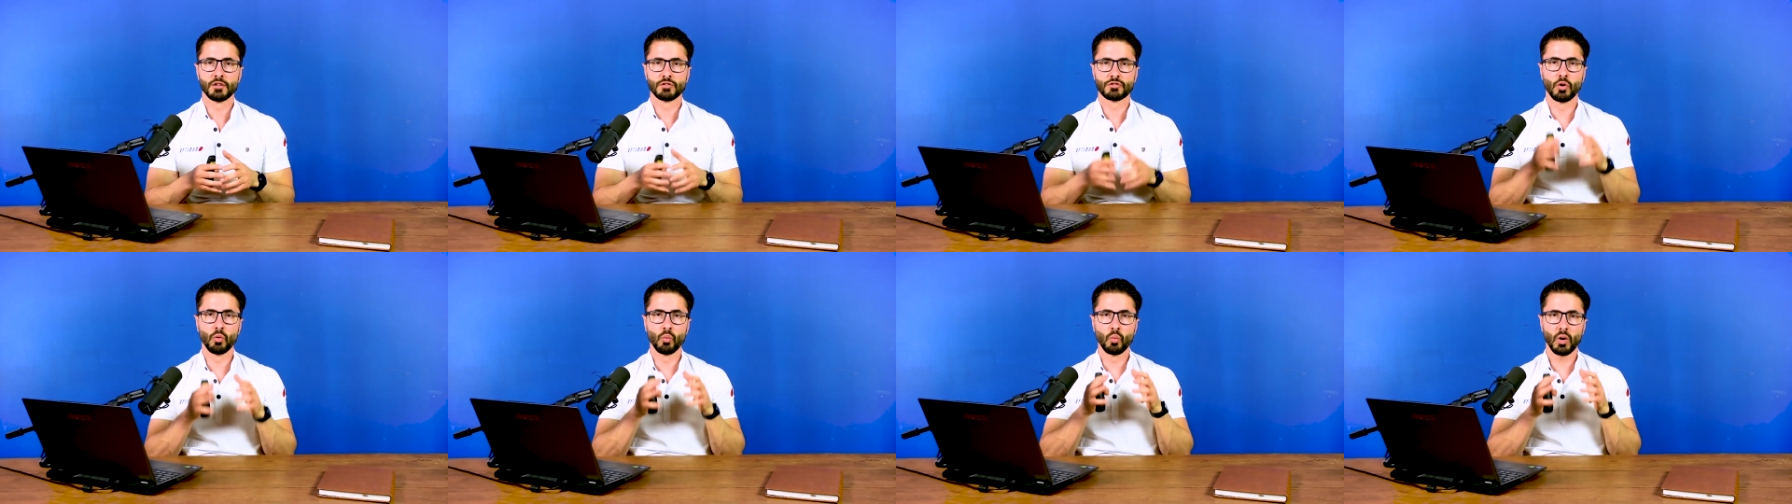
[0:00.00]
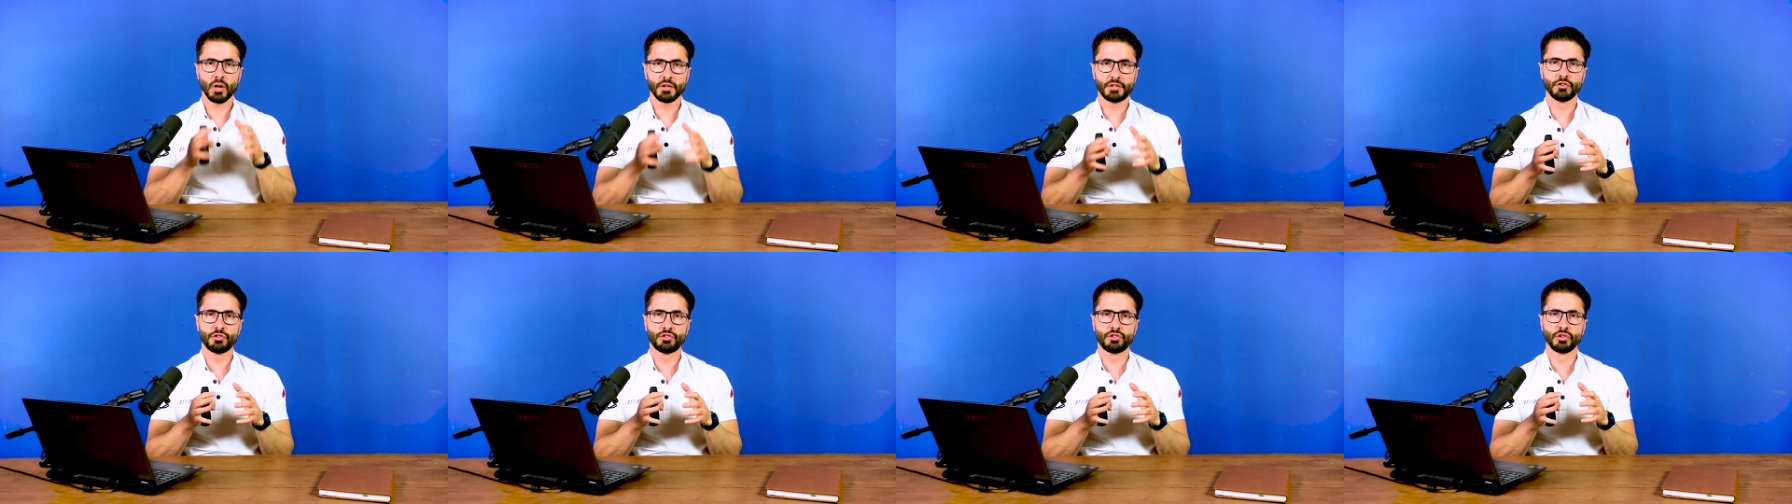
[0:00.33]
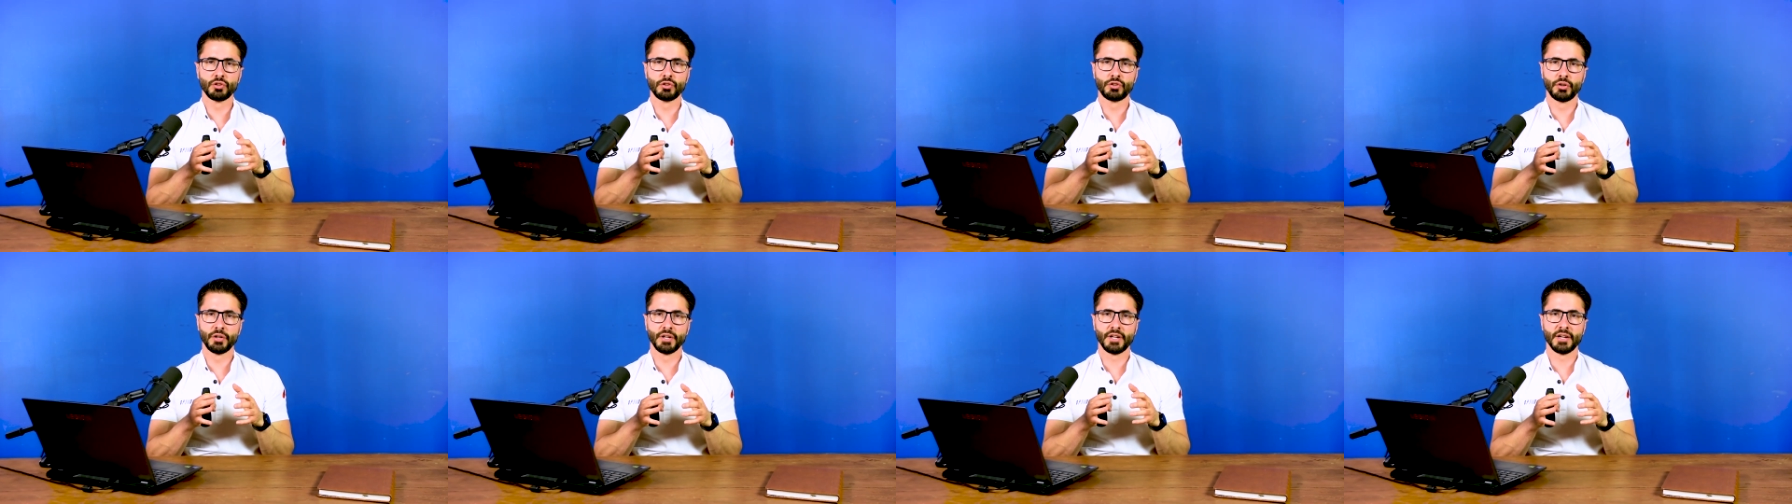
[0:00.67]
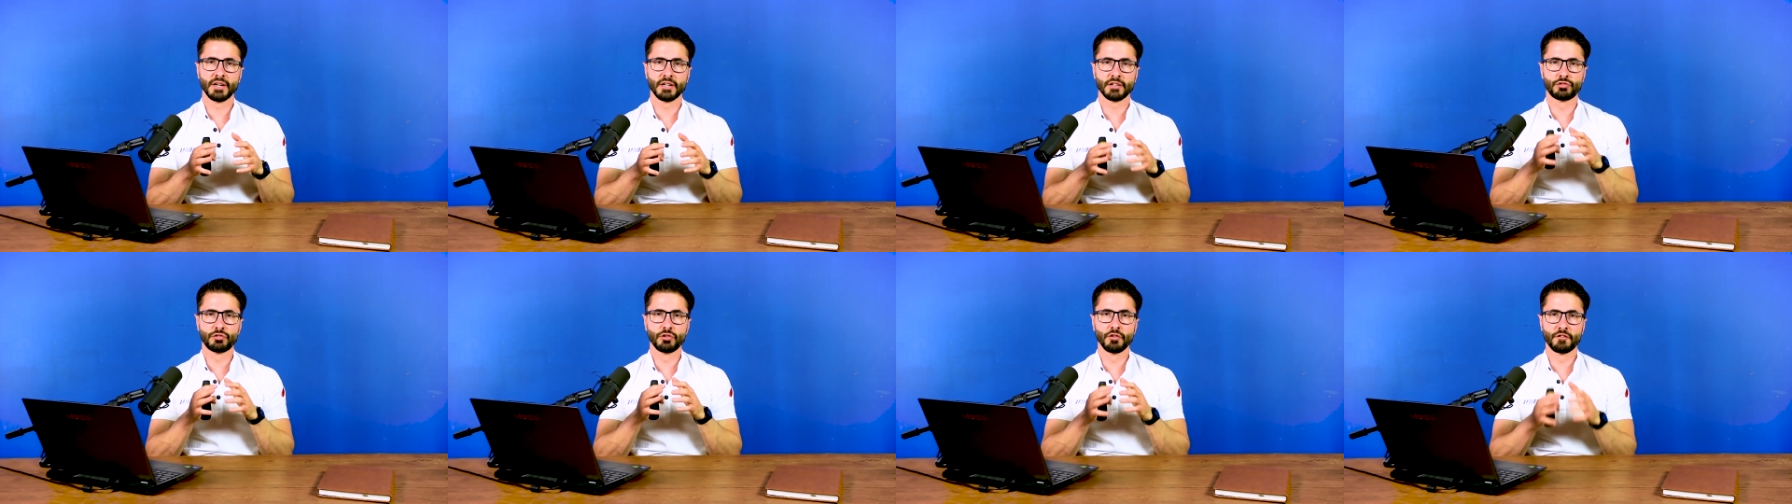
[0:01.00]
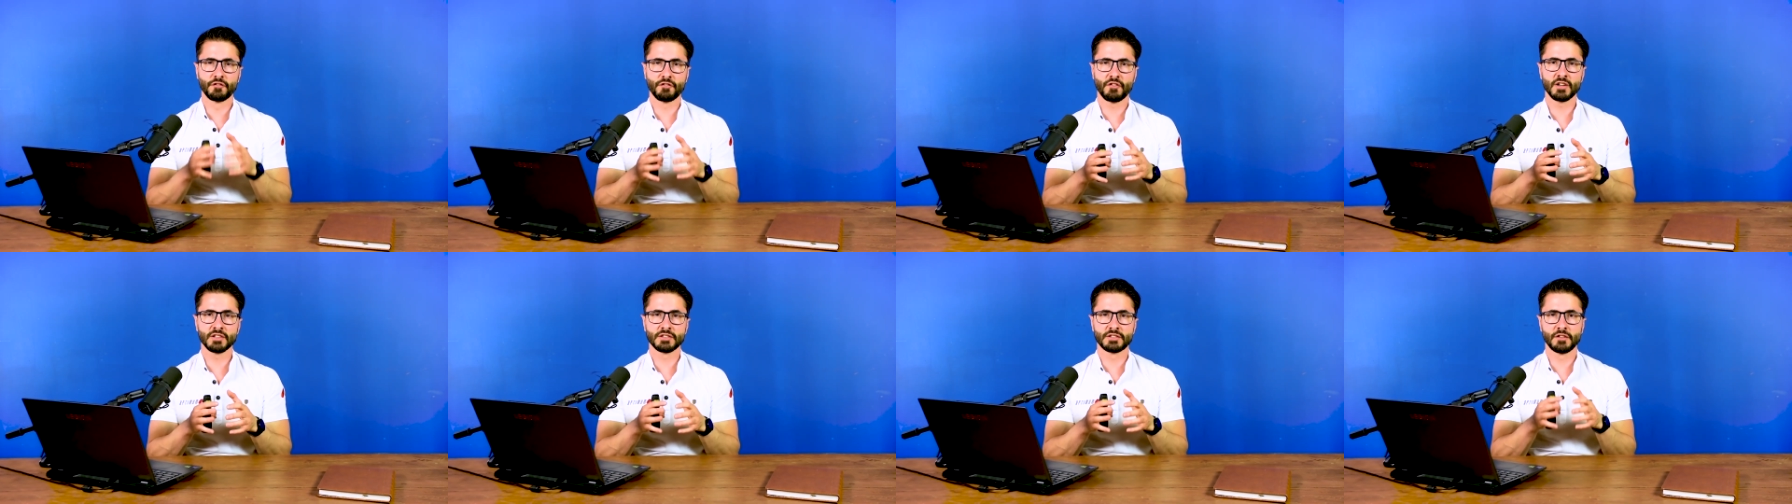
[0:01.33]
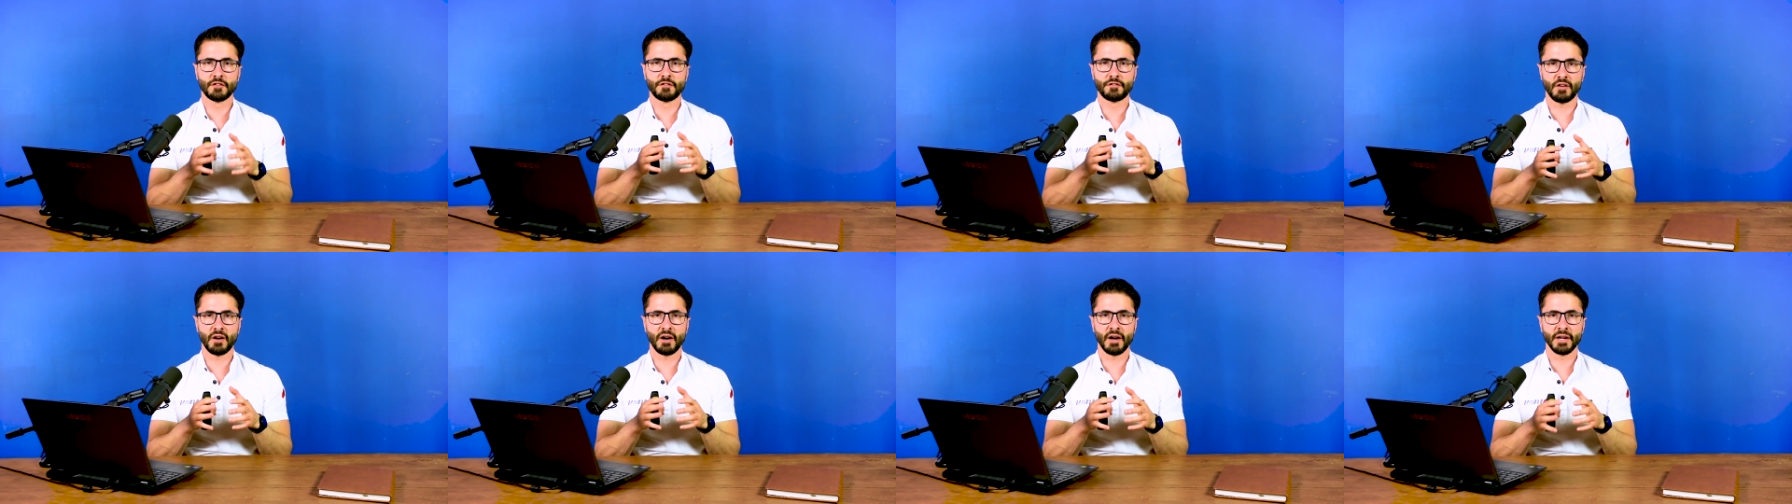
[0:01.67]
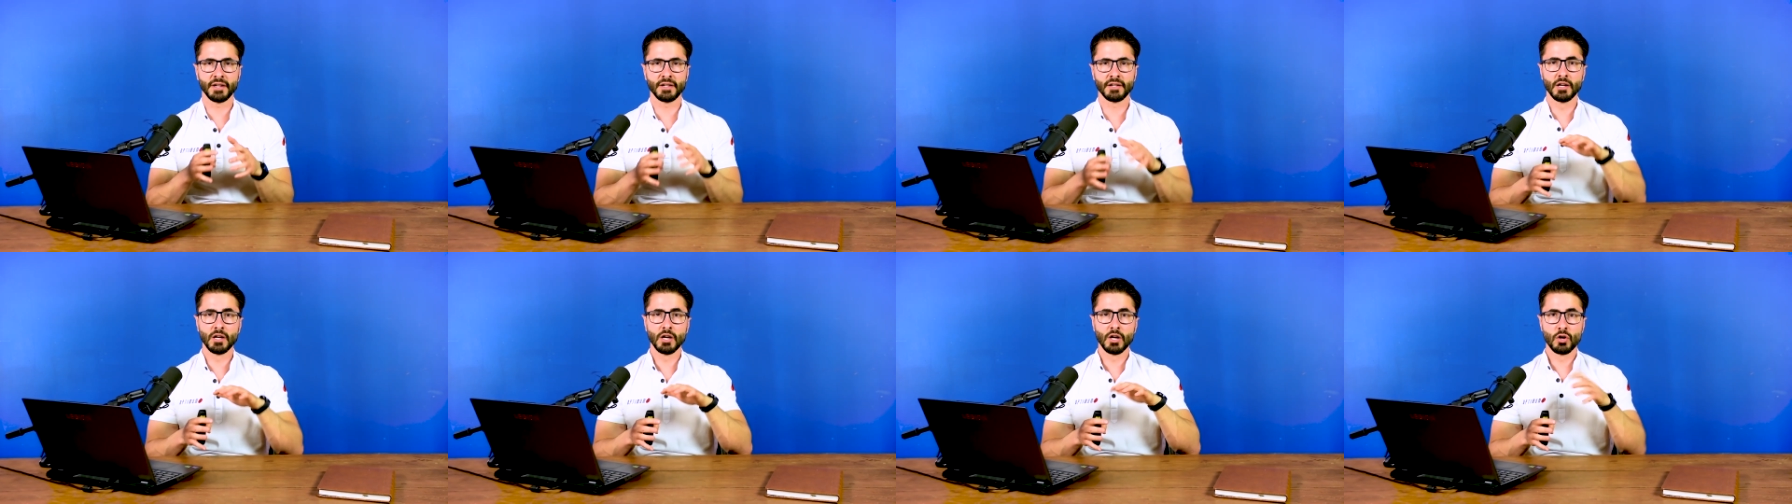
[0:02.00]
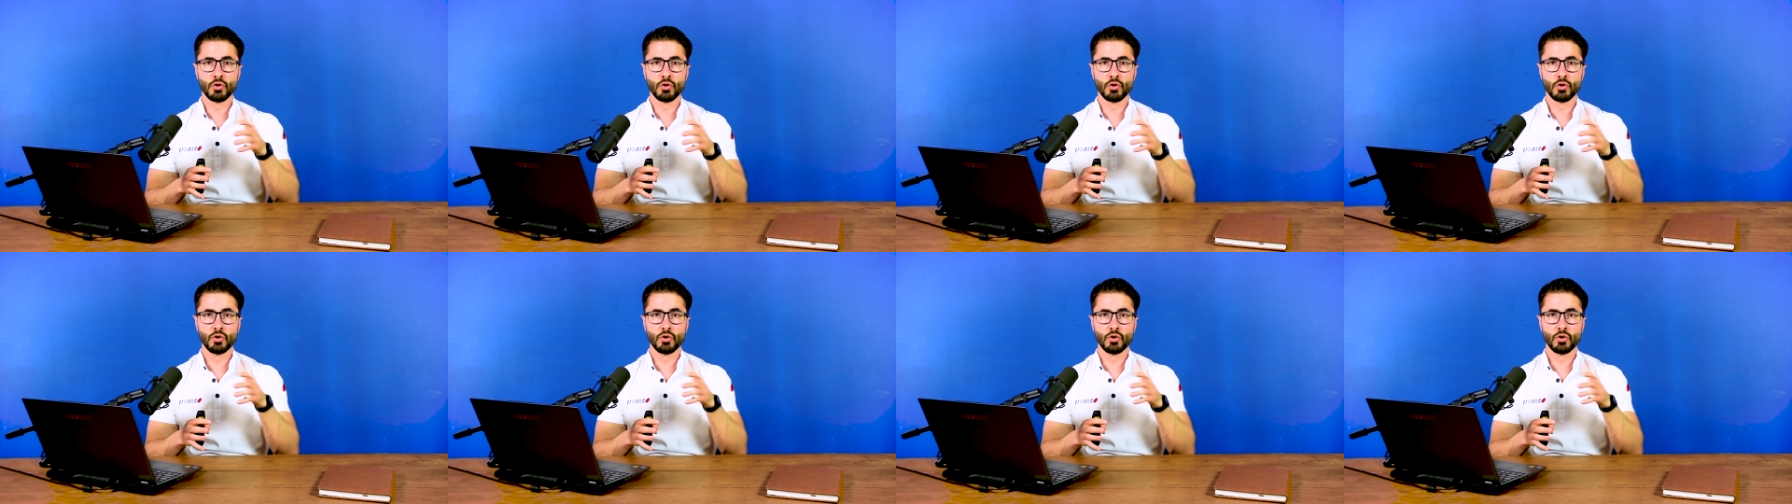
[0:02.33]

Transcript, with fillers: So what you should do here is to first define